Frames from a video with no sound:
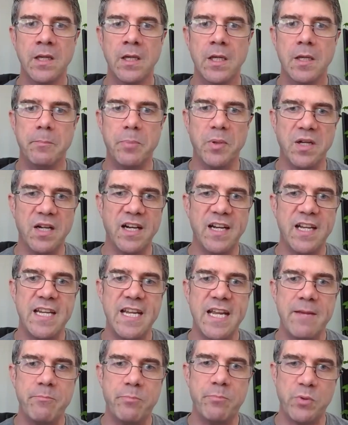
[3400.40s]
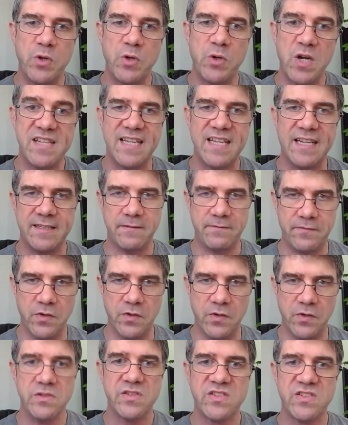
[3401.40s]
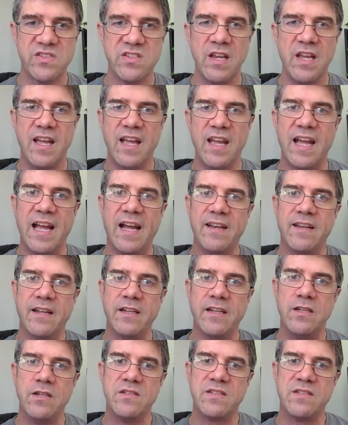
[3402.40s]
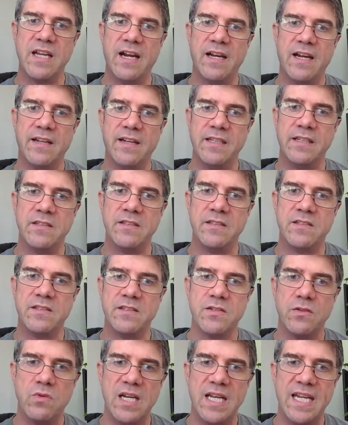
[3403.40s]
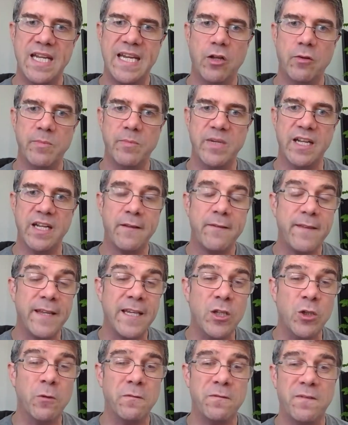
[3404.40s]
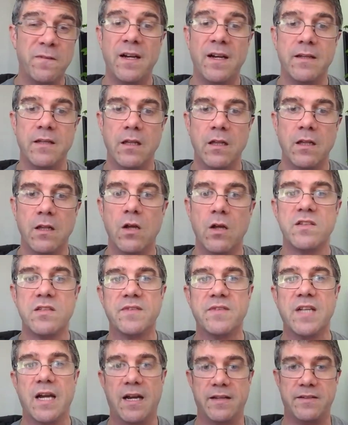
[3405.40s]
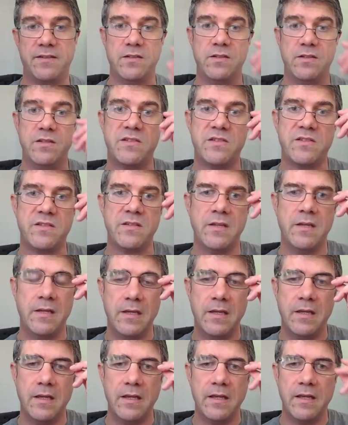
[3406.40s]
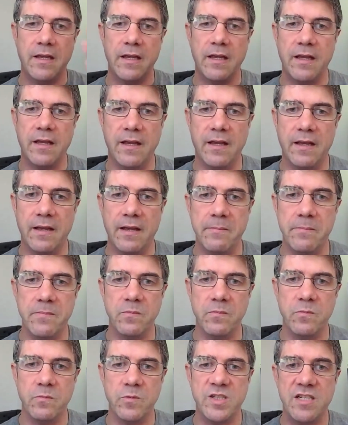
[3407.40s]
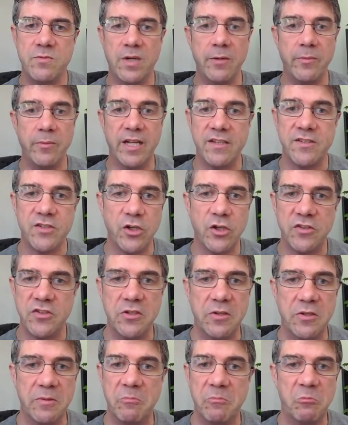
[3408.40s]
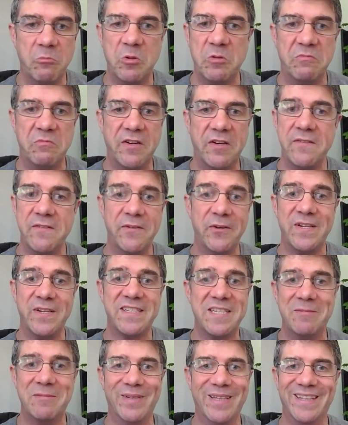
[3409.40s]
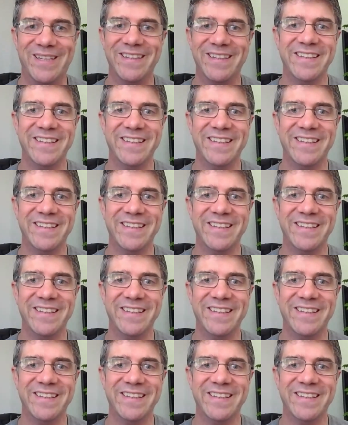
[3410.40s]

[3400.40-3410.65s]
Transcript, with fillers: but I embrace that difference, and I use gardening to really help me. And I think you'll find a lot of gardeners, um, which is why when I talk to them, we're very, very similar.